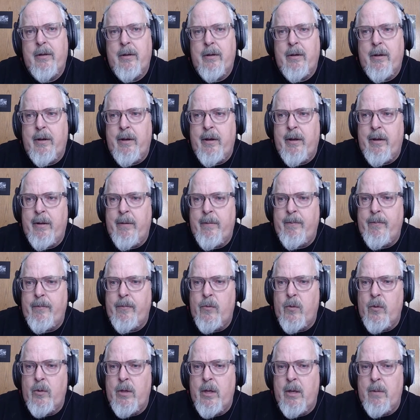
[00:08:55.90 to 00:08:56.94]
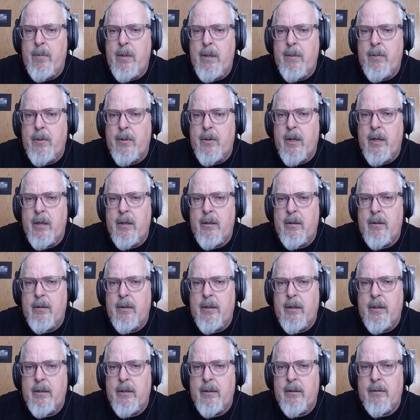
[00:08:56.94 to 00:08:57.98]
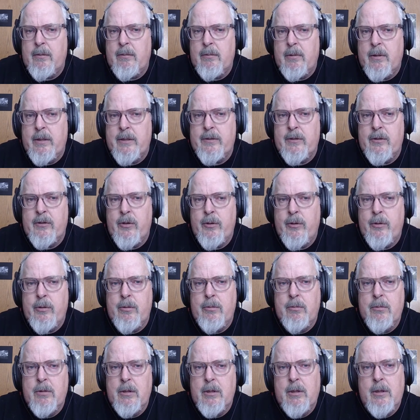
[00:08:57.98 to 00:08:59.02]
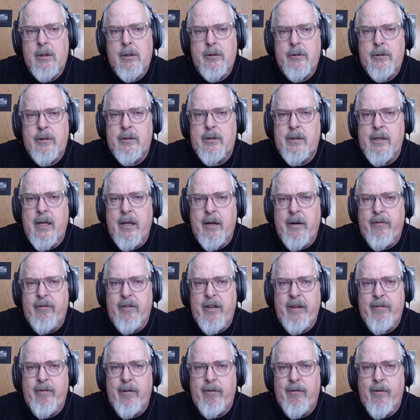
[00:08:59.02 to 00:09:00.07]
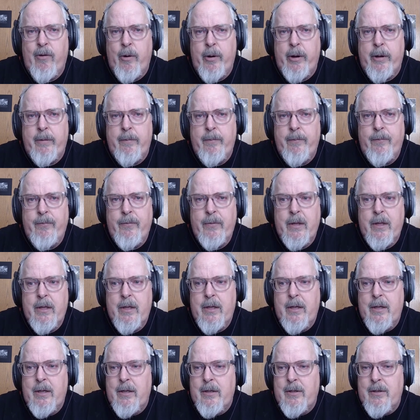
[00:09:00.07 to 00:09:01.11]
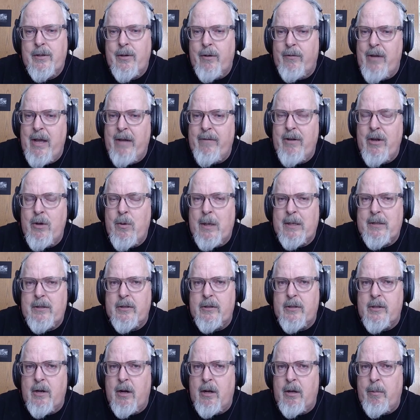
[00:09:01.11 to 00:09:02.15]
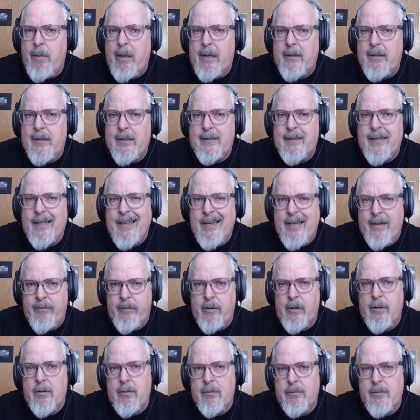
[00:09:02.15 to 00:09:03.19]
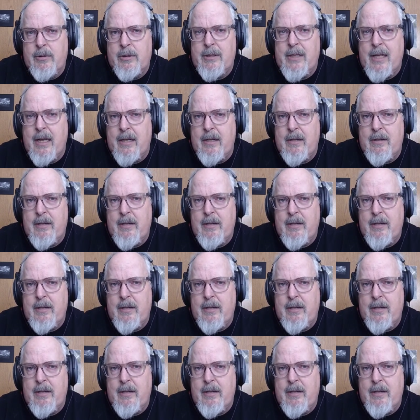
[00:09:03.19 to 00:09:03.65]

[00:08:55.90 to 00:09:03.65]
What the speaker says: that people can listen to just to get a flavor for it. So if you have any questions at all about this ever, just get in